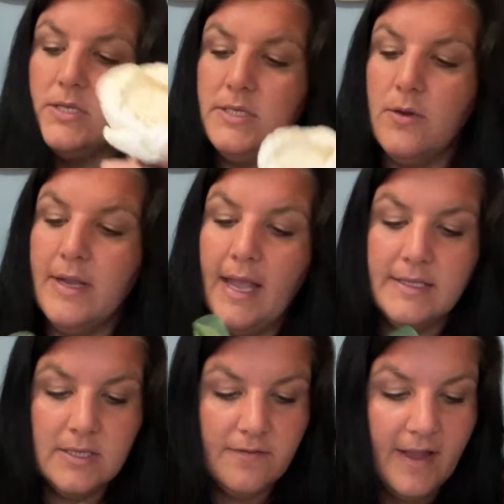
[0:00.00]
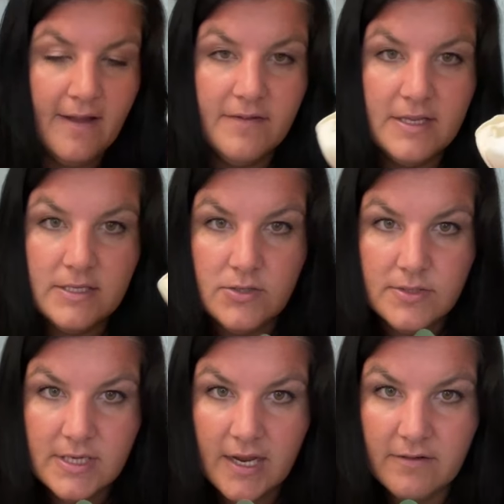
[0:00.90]
So again, so if I have these 2
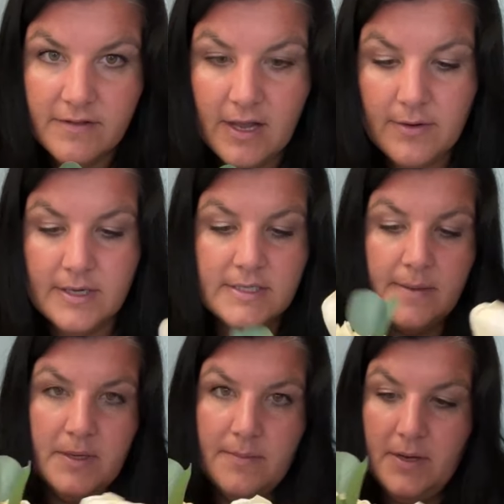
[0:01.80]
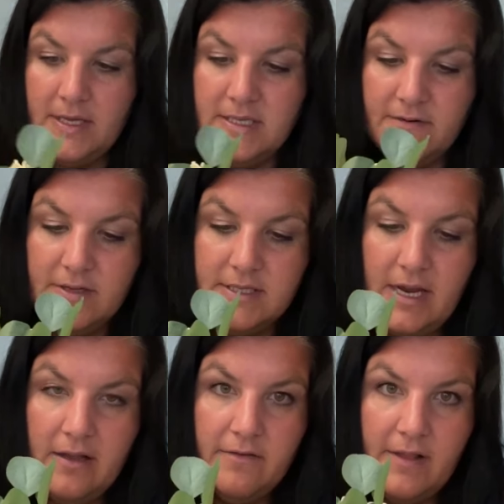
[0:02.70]
style flowers, I'm gonna put a different
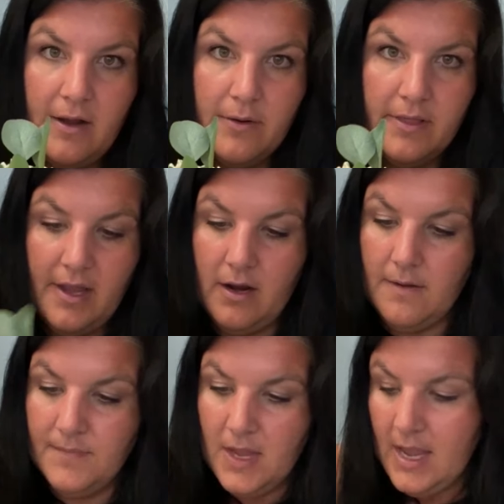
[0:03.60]
style flower there.